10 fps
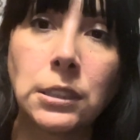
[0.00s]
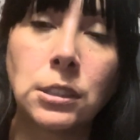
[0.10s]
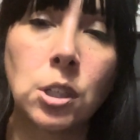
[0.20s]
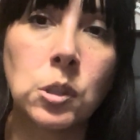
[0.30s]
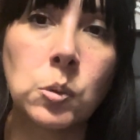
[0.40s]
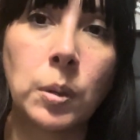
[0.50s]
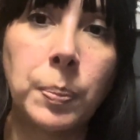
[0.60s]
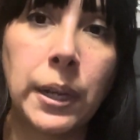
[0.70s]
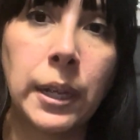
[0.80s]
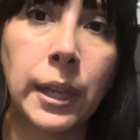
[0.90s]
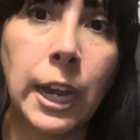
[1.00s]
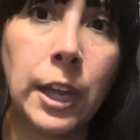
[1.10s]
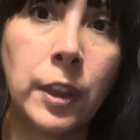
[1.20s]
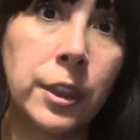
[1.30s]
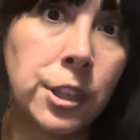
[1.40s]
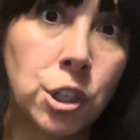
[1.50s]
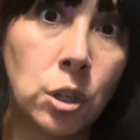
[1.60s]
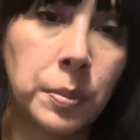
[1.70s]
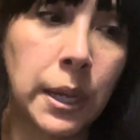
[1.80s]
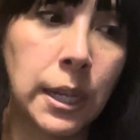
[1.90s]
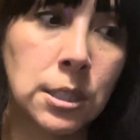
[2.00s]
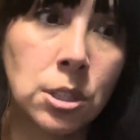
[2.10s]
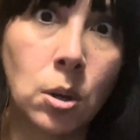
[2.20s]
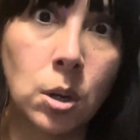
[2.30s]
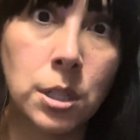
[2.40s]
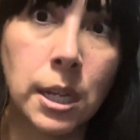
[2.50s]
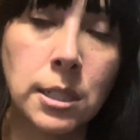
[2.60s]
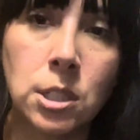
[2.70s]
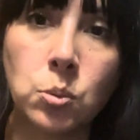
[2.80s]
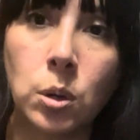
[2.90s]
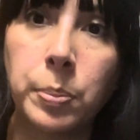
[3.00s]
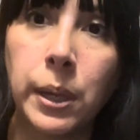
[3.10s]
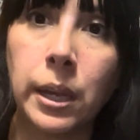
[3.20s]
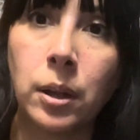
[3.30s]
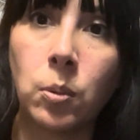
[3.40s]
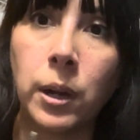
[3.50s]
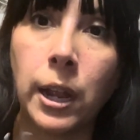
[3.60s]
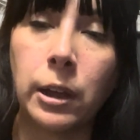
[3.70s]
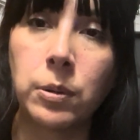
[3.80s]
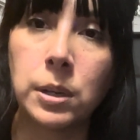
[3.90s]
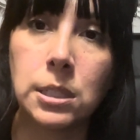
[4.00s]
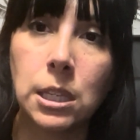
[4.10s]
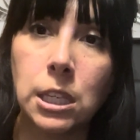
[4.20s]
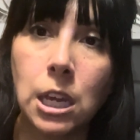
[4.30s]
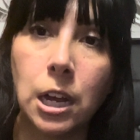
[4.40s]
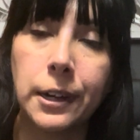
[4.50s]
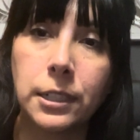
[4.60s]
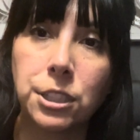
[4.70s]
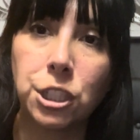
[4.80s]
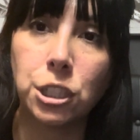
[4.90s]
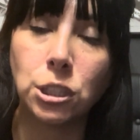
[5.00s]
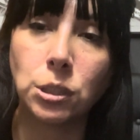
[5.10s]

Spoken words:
Those were big, and then the Dope Mans, the Cortezes were big when I was young too.